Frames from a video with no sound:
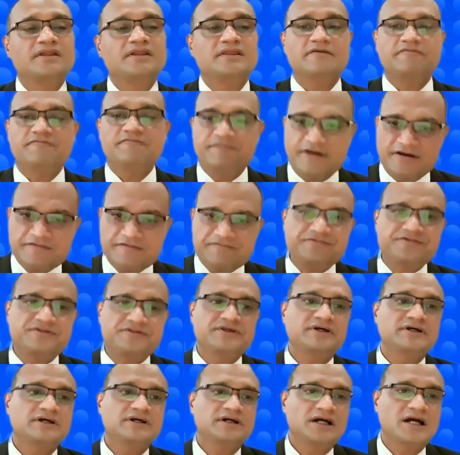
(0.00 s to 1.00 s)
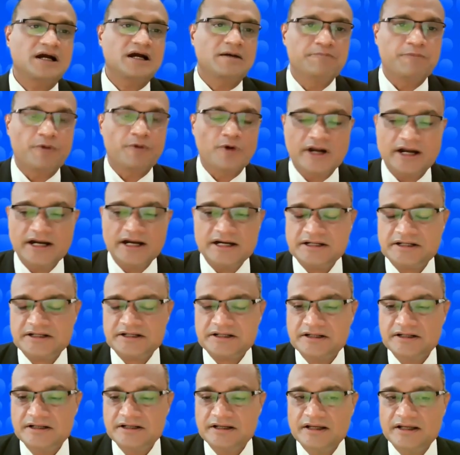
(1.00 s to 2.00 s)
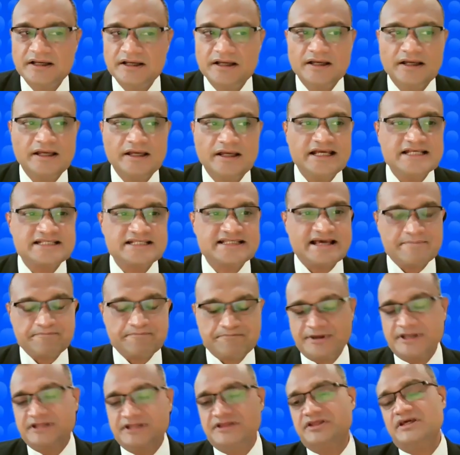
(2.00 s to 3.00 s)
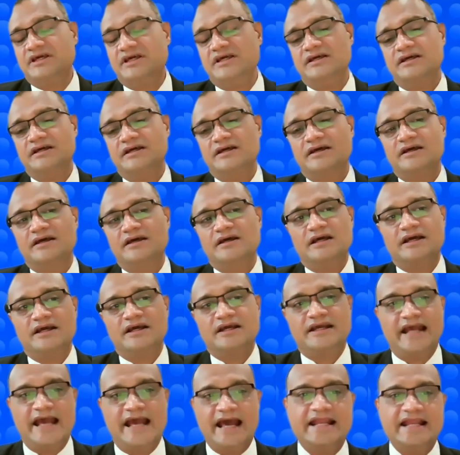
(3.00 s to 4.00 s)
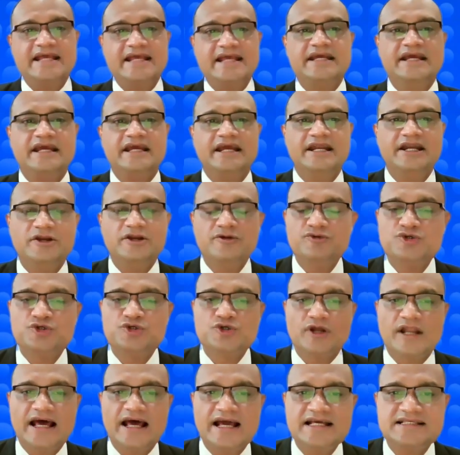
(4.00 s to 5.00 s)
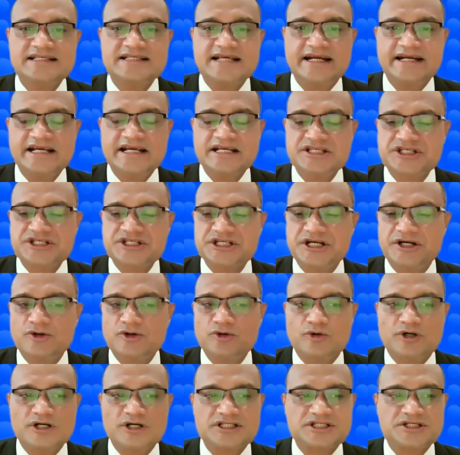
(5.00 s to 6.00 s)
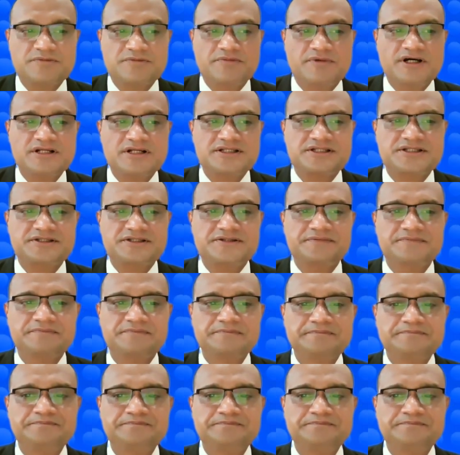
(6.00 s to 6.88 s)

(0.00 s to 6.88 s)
The fifth component is empathy, caring, individualized attention to customers.